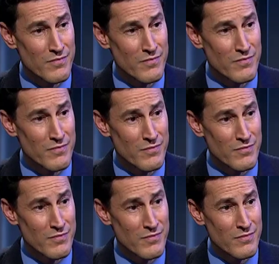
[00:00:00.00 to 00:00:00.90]
costing some
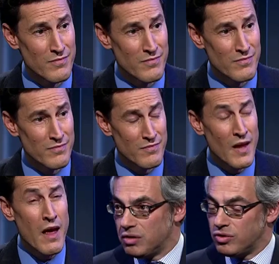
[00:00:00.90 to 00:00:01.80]
money and wasn't going to
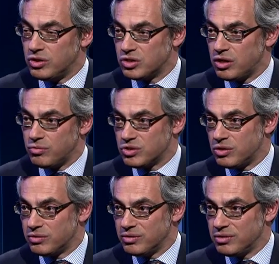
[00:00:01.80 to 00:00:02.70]
give the desired
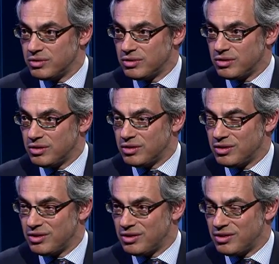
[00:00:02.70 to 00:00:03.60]
result. I'm going to tell you,
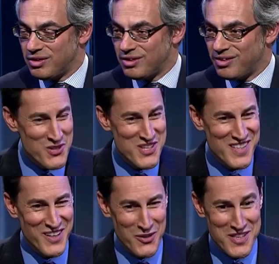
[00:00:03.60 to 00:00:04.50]
because the conspiracy
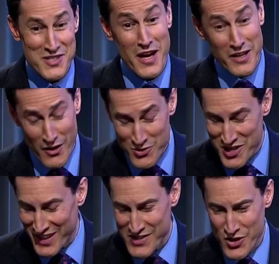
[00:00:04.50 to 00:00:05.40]
theorists and others,
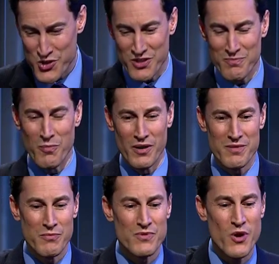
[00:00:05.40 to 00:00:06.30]
I guess I shouldn't mar
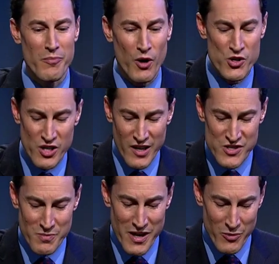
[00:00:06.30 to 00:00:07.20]
try to
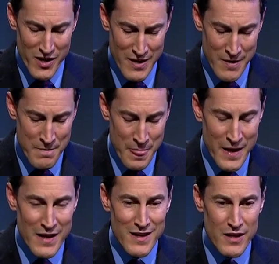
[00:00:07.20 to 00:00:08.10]
marginalize them that way,
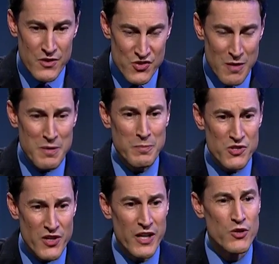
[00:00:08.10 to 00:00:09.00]
some people
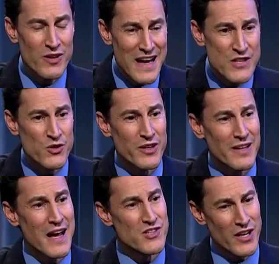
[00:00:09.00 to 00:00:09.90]
say you canceled
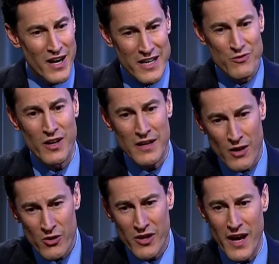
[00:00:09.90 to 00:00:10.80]
it as a kind of a,
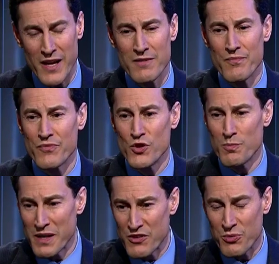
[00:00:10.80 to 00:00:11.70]
okay, you
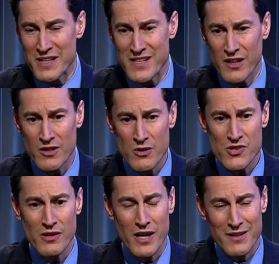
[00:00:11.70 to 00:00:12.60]
big three telcos,
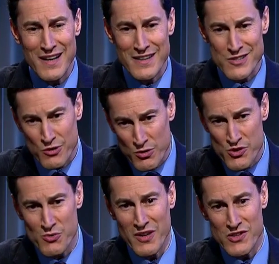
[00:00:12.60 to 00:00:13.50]
I kind of
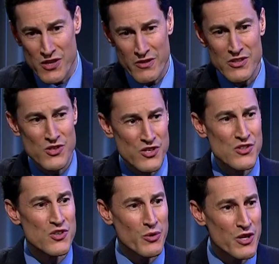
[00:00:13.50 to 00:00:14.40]
screwed you on this other
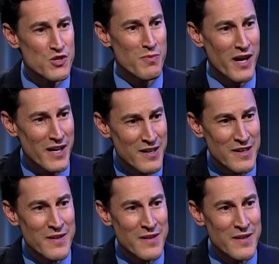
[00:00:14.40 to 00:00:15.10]
decision, so here's my,